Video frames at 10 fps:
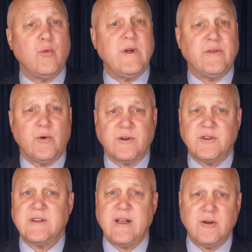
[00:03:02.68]

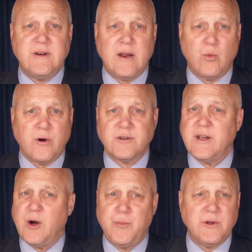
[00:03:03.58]
resources and your networks to
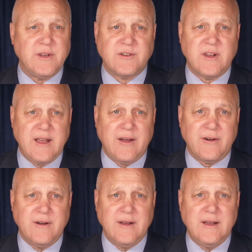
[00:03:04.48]
help put this
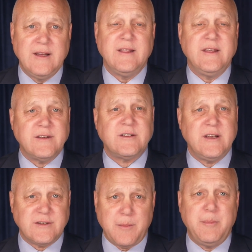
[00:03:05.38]
together. This
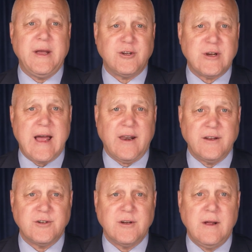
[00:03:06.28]
is a big
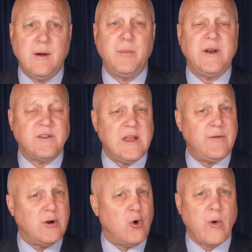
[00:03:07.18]
challenge, but it's
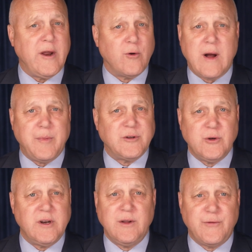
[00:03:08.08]
even a greater
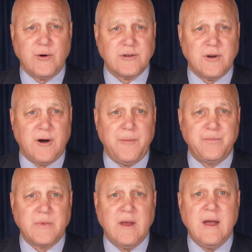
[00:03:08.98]
opportunity for us all.
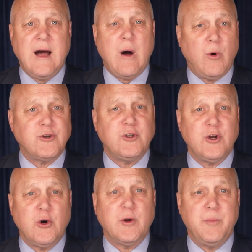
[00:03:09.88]
I want you to
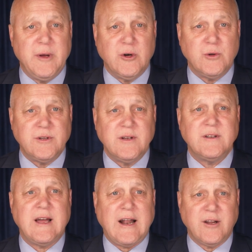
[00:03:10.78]
go to
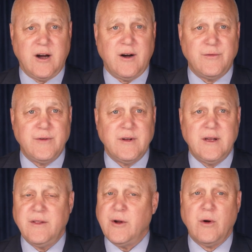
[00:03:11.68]
build.gov.
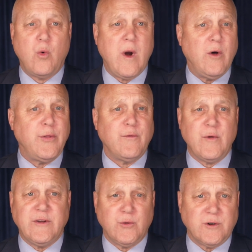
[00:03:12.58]
There are a wealth of
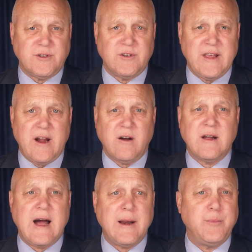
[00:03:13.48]
resources there,
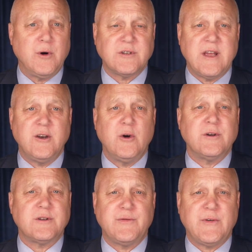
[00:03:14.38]
guidebooks, and
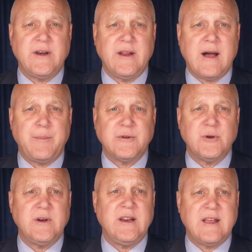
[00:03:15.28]
notice of funding
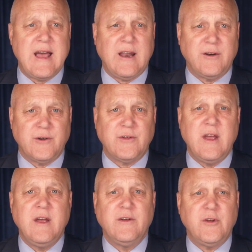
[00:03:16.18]
opportunity calendars,
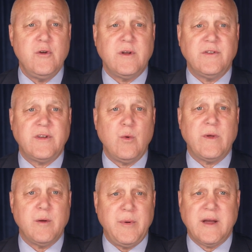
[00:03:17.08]
so you can see
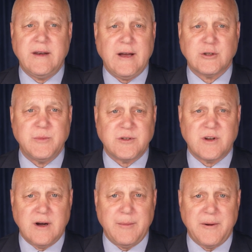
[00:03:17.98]
when the big announcements are
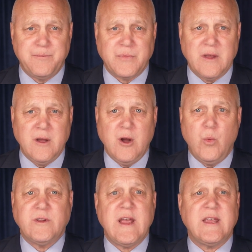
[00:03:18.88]
coming.
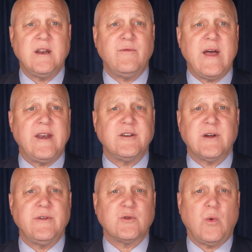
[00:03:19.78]
We're taking advantage
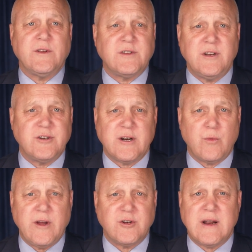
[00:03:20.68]
of this
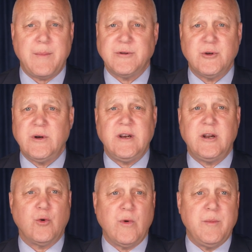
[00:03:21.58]
once-in-a-generation
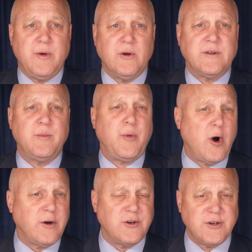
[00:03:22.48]
opportunity to rebuild in
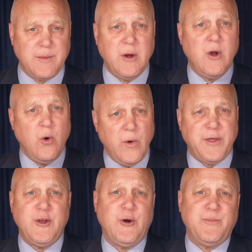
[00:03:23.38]
partnership
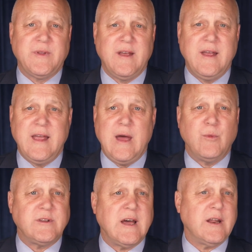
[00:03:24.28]
with you. And
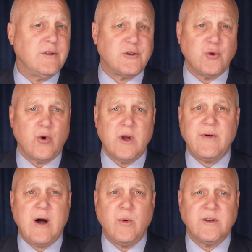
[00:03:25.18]
we're telling the story of
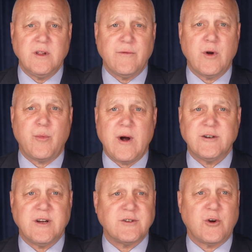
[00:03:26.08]
how we're delivering
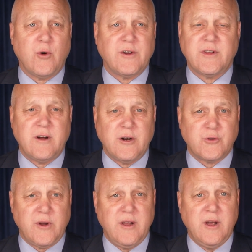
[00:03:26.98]
projects across the
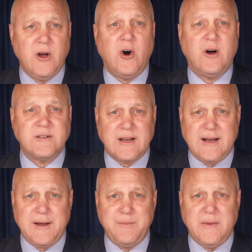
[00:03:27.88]
country on
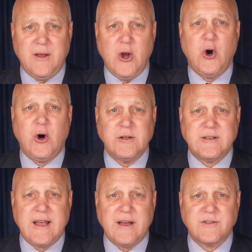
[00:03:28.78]
time, on
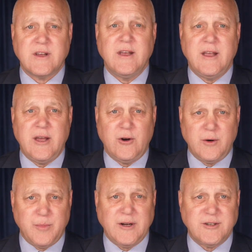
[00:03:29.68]
task, and
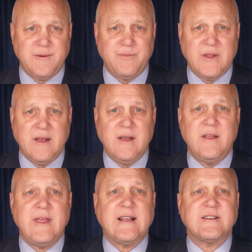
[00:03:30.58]
on budget.
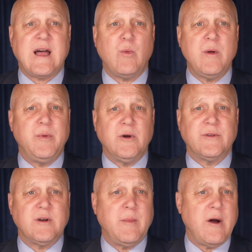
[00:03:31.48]
That's how we build
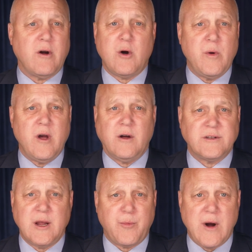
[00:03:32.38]
an America we all
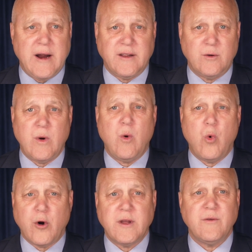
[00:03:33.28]
take pride in, where
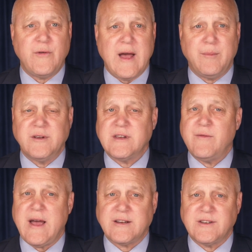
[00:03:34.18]
working families have
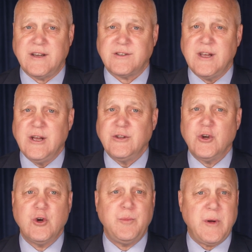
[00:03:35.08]
access to
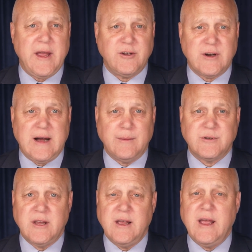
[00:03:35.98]
good-paying
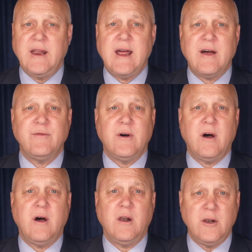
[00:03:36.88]
jobs and have
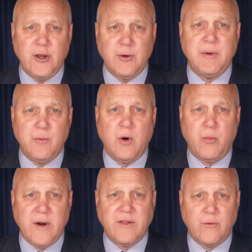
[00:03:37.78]
a little bit more
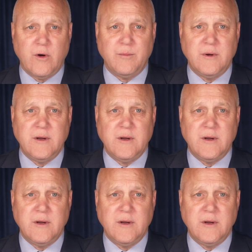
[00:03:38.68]
breathing room.